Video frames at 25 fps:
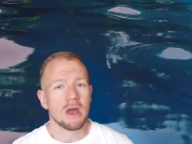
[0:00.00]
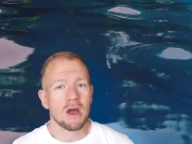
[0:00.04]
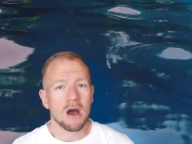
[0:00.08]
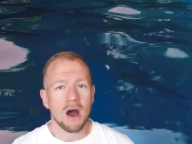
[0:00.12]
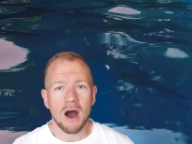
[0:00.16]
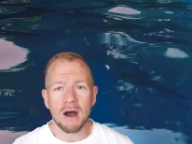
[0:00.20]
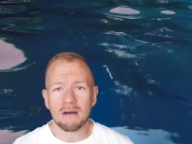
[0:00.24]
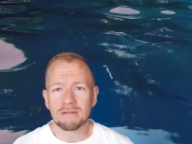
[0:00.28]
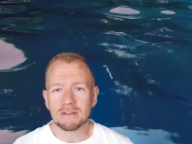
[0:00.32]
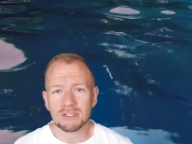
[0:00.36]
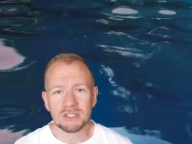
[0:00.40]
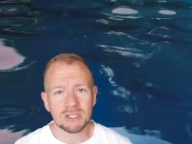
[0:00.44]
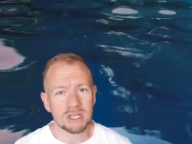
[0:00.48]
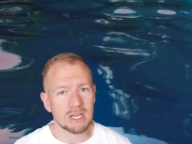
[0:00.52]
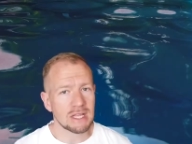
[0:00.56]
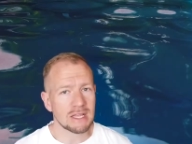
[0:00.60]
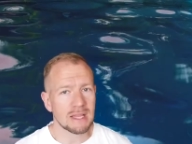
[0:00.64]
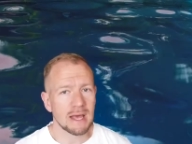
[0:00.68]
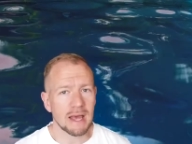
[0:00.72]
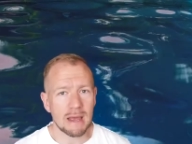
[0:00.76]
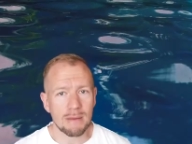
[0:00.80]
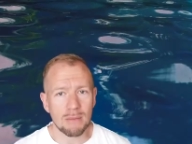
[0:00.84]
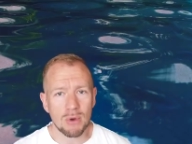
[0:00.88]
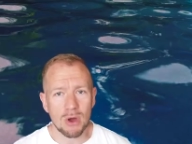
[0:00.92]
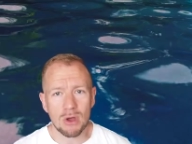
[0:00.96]
I've seen
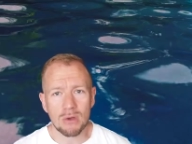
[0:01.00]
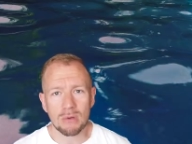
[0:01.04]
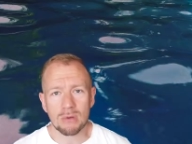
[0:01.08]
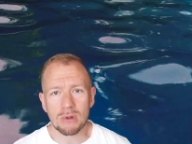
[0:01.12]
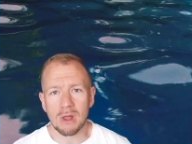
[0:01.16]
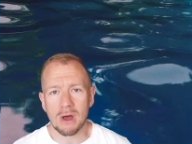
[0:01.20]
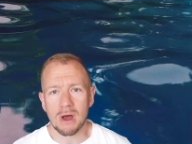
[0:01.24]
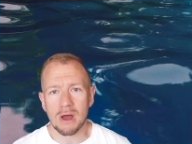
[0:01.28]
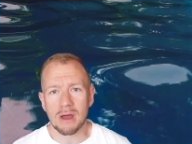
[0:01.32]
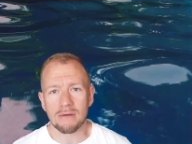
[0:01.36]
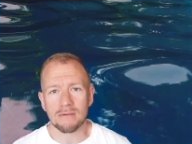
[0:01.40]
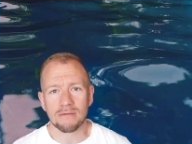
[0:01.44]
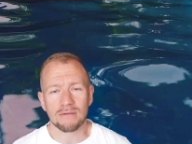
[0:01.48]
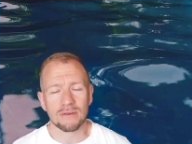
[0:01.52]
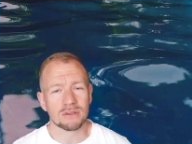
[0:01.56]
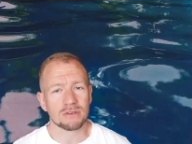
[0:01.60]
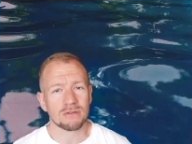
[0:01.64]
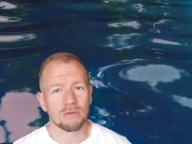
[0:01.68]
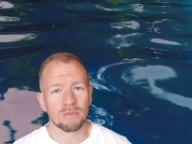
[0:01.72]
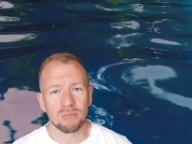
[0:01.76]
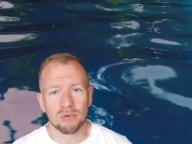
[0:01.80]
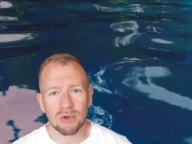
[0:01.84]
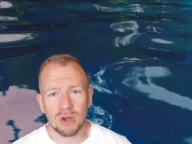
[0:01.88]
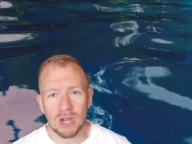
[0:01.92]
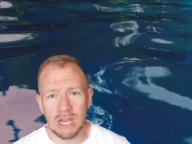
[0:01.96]
that in my own life. As
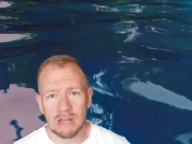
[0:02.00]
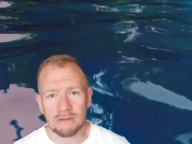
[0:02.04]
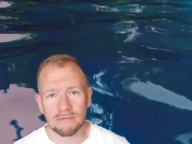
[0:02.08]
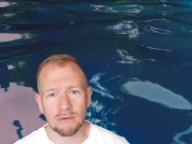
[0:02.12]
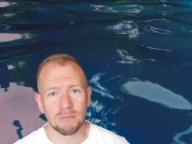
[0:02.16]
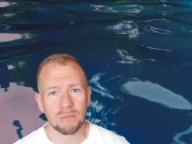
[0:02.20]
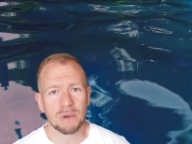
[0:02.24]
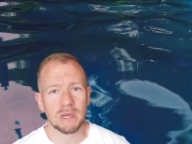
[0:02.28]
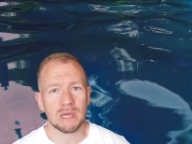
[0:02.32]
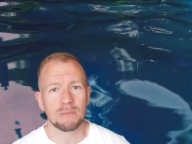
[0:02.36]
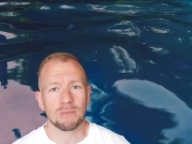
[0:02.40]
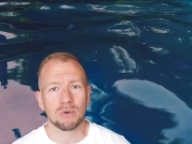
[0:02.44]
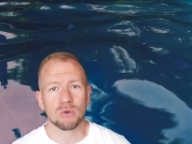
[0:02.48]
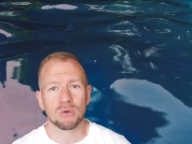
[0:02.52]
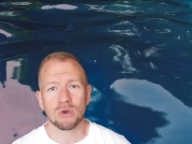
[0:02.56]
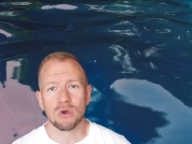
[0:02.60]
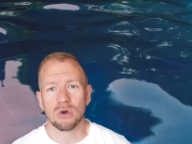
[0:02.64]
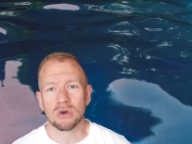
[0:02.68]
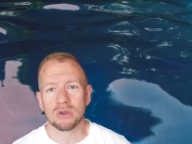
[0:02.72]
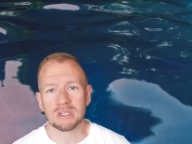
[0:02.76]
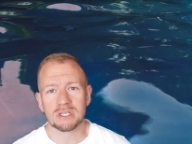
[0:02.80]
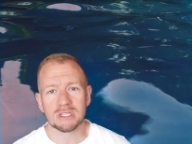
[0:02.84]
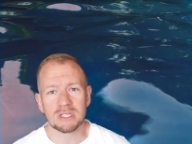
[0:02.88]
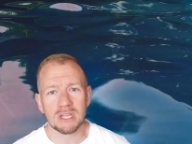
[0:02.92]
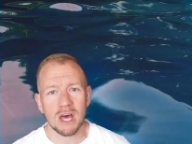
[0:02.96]
I've prayed for people,
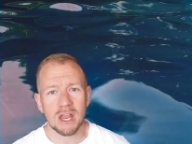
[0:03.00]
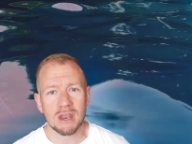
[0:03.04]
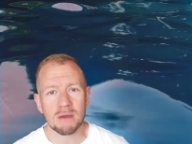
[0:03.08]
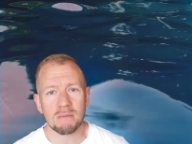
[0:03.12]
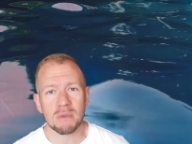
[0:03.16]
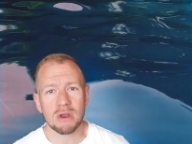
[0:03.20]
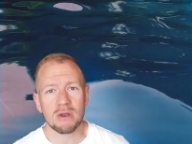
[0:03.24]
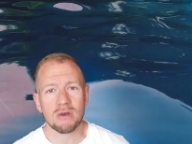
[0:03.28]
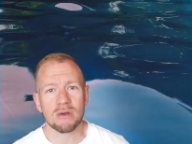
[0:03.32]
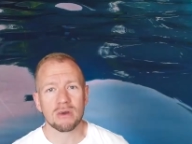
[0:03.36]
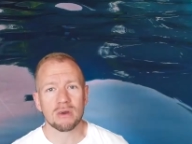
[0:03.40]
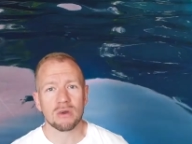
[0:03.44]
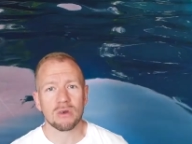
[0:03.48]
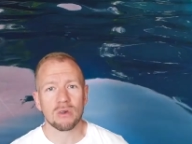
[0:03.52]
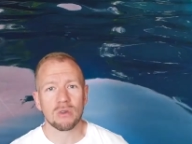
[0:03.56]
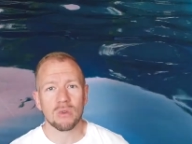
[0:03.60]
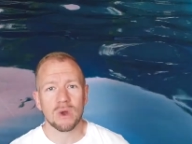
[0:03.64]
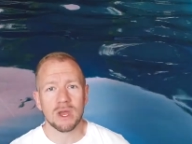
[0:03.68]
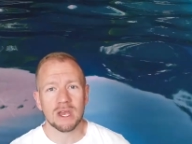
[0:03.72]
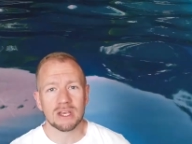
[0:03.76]
God has done a miracle.